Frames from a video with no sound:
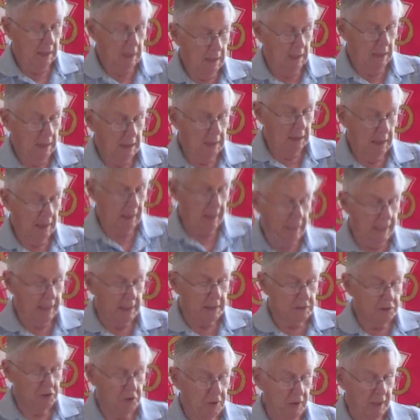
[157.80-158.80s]
In the
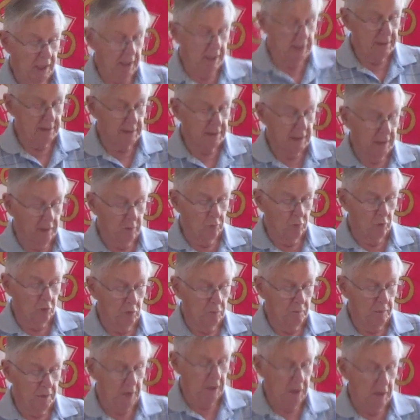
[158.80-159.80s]
last days it
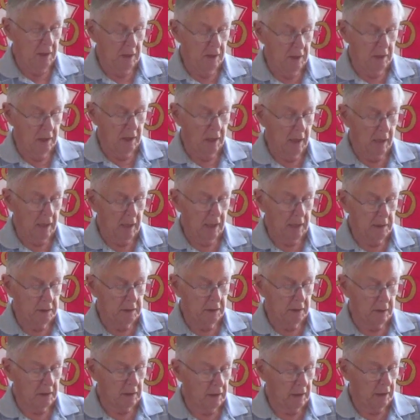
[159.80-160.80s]
will be,
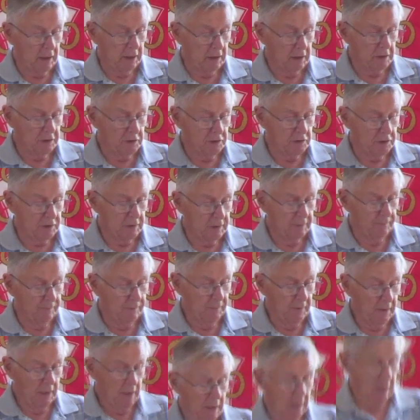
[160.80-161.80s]
God declares,
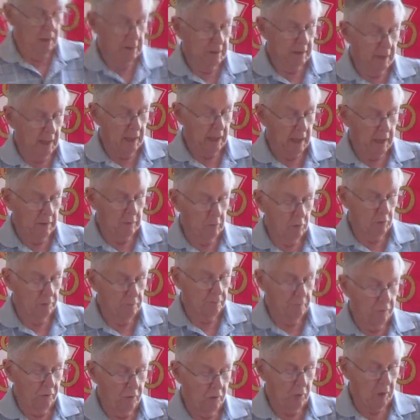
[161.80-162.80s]
that I will
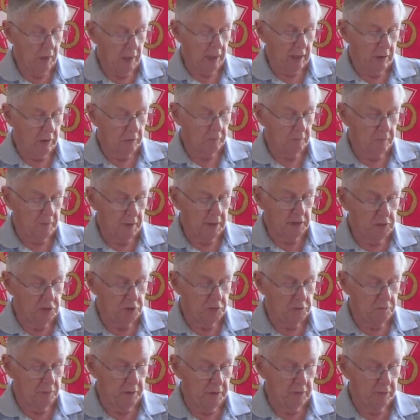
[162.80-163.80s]
pour out my
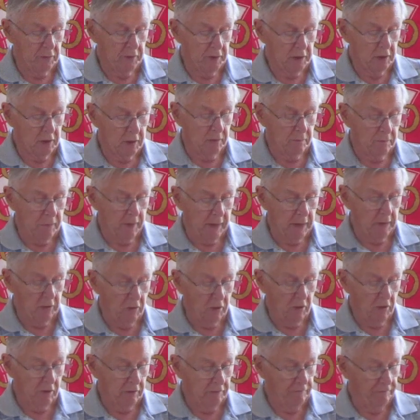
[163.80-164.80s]
Spirit upon
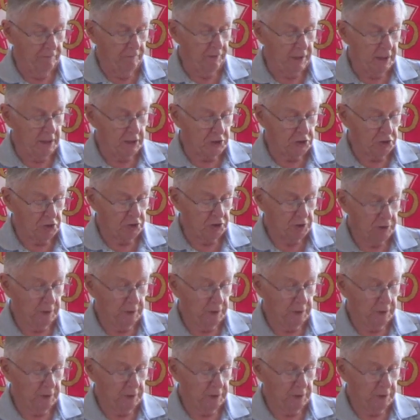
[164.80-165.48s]
all flesh,